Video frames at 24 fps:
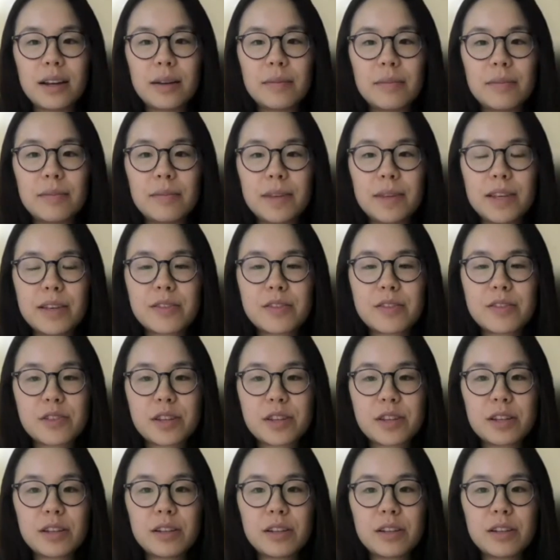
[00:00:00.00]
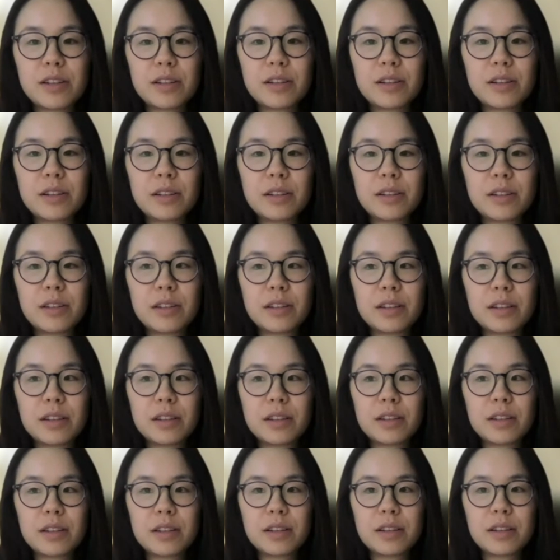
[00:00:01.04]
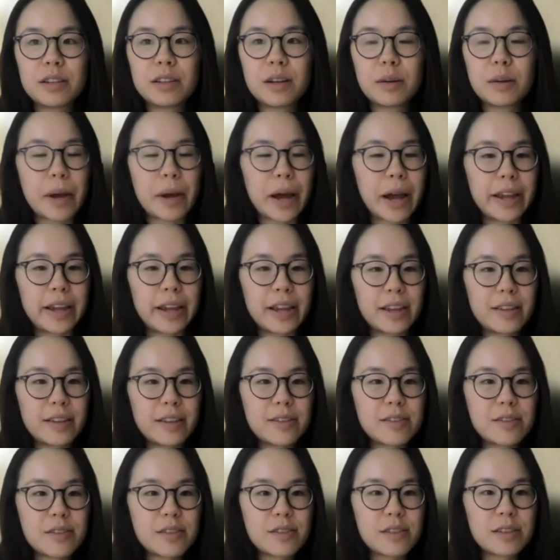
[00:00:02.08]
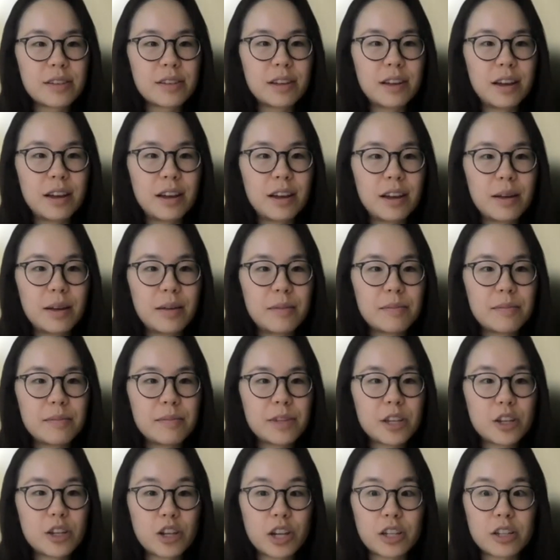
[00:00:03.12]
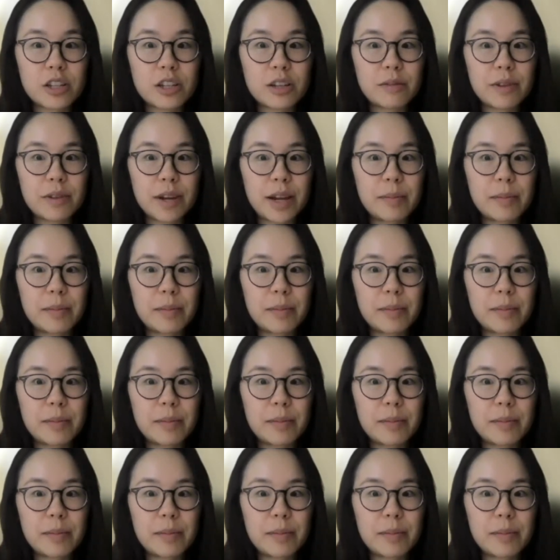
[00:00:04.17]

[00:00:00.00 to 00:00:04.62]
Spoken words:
is still a biased suggestion, right?